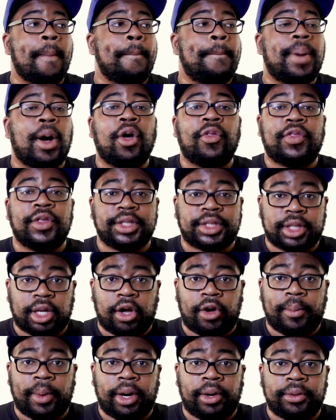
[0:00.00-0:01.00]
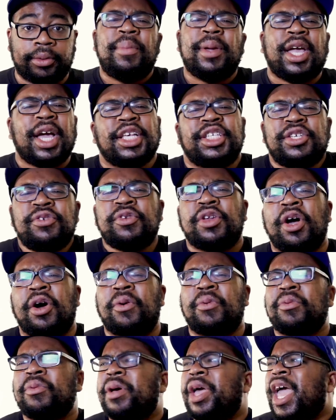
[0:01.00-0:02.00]
both in slow-mo. Because you
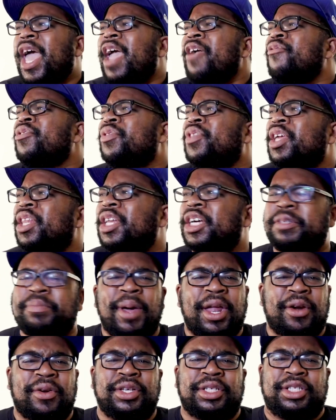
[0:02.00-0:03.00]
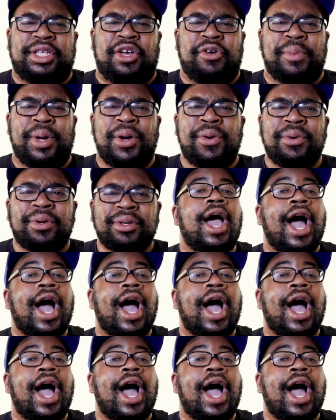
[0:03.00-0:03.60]
know, everything looks better in slow-mo.